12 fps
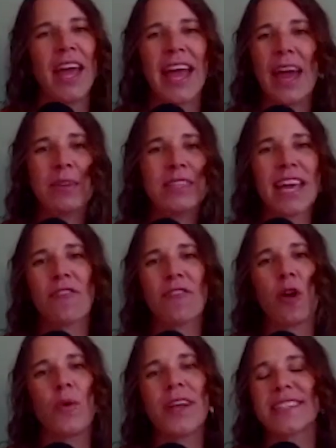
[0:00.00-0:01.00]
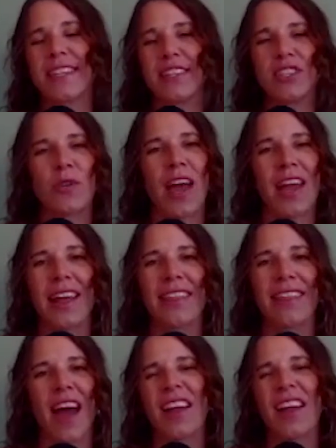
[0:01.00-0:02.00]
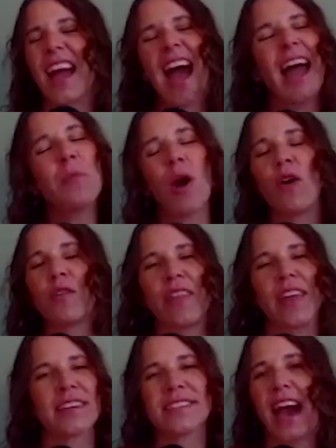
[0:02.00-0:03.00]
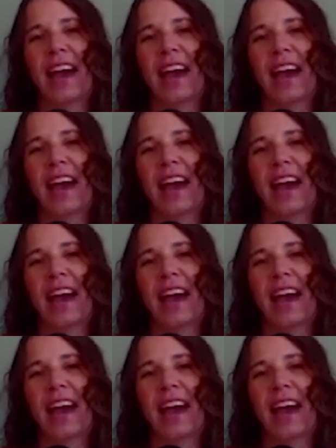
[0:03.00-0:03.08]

It was like 4 weeks into it. And I thought, I'm over this.